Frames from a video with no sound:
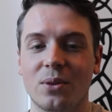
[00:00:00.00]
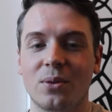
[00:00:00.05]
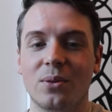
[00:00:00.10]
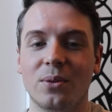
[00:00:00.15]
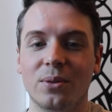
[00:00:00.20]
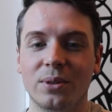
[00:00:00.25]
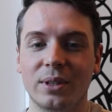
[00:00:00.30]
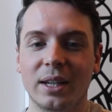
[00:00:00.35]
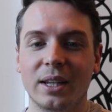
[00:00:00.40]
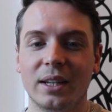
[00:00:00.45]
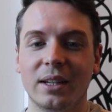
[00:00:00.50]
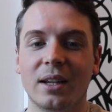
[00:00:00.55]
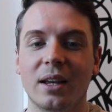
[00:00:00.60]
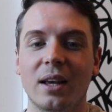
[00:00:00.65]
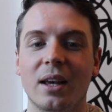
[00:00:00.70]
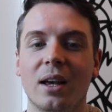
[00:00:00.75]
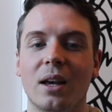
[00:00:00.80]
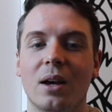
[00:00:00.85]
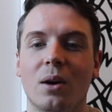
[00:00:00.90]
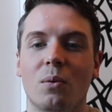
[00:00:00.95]
a holding,
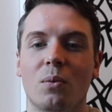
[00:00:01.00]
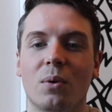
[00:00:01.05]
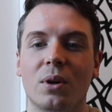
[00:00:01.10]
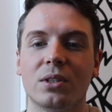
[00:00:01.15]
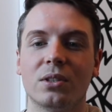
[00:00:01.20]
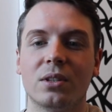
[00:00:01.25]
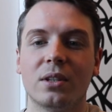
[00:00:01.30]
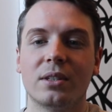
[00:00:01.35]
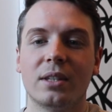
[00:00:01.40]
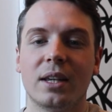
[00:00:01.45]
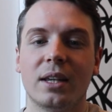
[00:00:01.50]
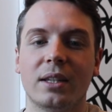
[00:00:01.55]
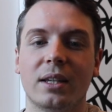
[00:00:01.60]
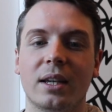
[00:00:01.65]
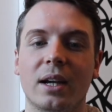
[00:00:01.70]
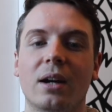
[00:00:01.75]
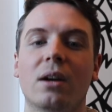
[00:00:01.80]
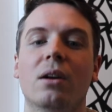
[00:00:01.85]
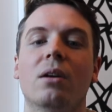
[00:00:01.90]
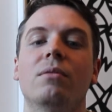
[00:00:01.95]
wants to take
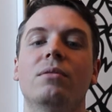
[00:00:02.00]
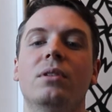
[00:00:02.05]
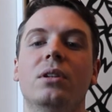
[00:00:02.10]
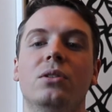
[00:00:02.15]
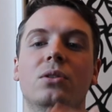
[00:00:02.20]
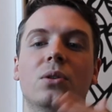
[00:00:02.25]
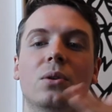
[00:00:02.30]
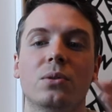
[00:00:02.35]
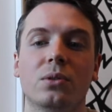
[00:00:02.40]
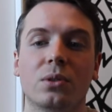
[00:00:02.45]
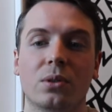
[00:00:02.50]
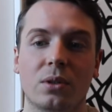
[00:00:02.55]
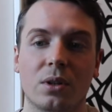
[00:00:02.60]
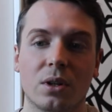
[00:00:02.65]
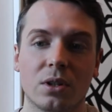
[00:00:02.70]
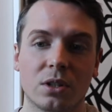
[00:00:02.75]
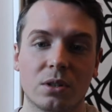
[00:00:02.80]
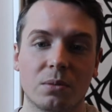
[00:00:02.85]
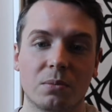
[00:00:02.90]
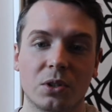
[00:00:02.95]
care of the total
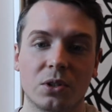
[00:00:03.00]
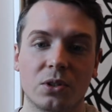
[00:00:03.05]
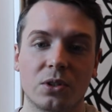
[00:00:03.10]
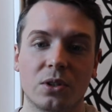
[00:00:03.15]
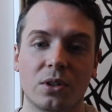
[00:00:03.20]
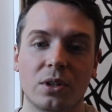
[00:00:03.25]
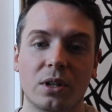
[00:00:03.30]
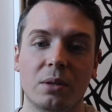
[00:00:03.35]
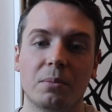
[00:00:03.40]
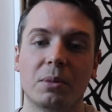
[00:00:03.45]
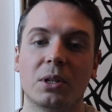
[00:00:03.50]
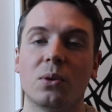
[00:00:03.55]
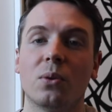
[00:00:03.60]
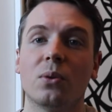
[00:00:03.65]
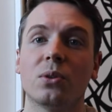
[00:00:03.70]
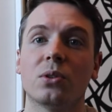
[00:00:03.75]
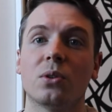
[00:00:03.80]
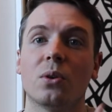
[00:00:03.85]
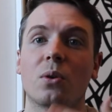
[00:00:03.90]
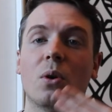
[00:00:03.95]
customer journey, but
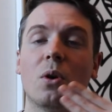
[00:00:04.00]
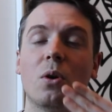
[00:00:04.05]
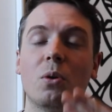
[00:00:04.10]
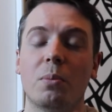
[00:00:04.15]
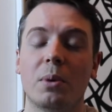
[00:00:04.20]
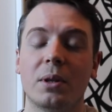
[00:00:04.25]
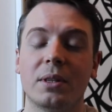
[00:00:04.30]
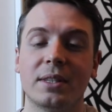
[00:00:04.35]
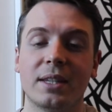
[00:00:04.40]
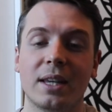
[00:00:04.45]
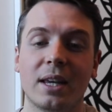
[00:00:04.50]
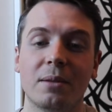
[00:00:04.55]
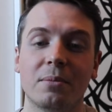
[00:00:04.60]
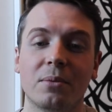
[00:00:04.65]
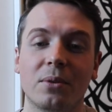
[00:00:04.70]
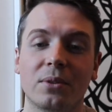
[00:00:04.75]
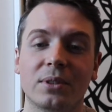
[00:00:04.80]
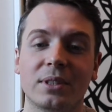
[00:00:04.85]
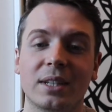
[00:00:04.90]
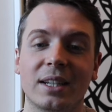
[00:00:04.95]
also
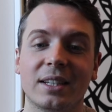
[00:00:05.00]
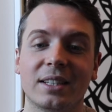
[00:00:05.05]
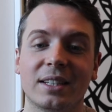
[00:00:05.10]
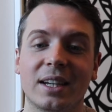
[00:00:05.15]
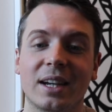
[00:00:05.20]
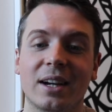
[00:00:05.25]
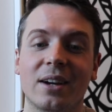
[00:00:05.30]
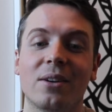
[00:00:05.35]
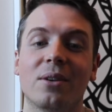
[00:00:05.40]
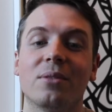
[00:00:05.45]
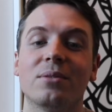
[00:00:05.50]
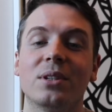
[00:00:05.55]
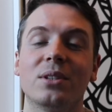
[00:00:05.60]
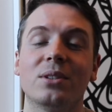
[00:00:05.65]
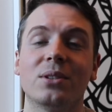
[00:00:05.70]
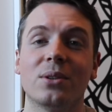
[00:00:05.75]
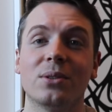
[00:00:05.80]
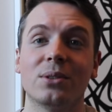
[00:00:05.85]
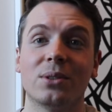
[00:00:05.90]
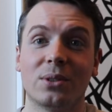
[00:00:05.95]
OpenTable takes care of the
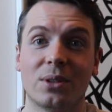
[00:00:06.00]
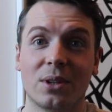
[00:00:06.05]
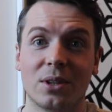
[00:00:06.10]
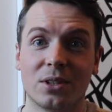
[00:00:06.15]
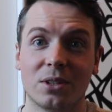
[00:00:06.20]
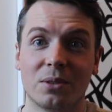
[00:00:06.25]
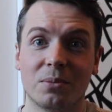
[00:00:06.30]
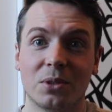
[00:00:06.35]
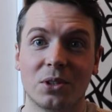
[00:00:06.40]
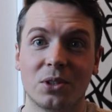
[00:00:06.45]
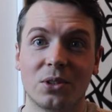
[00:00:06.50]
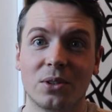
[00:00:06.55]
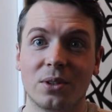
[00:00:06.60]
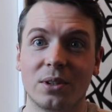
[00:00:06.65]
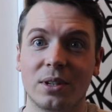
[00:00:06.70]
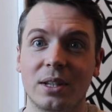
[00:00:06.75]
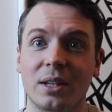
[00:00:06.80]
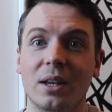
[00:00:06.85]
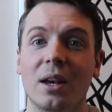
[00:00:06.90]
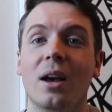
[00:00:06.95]
total customer
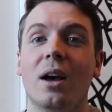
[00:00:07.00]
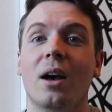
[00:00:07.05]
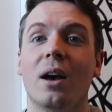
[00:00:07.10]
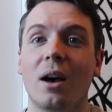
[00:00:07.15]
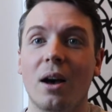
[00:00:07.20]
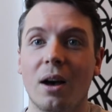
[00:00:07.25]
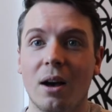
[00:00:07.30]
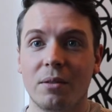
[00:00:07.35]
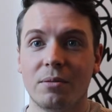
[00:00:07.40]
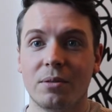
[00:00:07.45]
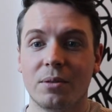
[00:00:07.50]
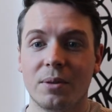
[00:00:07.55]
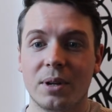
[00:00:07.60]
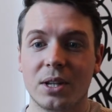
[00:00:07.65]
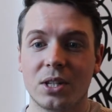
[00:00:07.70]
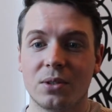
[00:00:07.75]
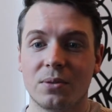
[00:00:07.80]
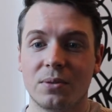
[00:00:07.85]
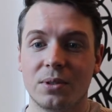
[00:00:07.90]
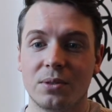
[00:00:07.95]
journey of a
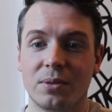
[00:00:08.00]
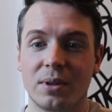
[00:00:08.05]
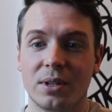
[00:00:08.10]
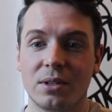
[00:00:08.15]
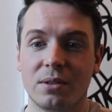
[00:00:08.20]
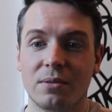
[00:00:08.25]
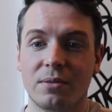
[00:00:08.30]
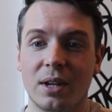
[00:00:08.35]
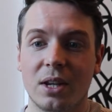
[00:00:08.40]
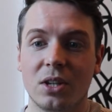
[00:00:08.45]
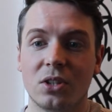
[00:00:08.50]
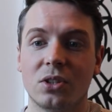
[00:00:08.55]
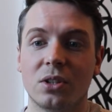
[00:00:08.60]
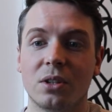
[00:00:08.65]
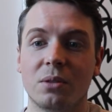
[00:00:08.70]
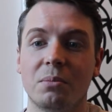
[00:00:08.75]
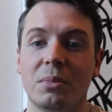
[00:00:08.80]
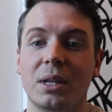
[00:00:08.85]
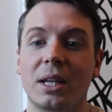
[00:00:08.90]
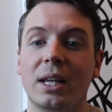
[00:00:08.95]
restaurant
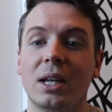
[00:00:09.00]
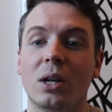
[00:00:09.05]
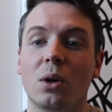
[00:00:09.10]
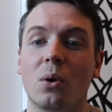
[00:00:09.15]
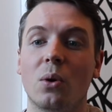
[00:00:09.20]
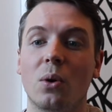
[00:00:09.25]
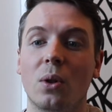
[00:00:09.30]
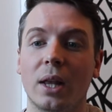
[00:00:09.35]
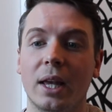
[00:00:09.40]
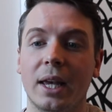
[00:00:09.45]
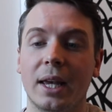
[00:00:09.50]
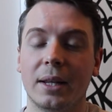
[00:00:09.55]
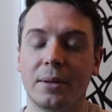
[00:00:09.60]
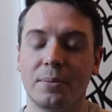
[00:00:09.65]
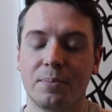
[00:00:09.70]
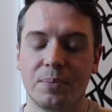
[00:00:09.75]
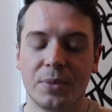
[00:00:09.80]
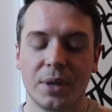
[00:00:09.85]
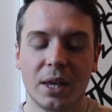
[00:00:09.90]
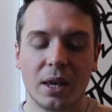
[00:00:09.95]
reservation being all in.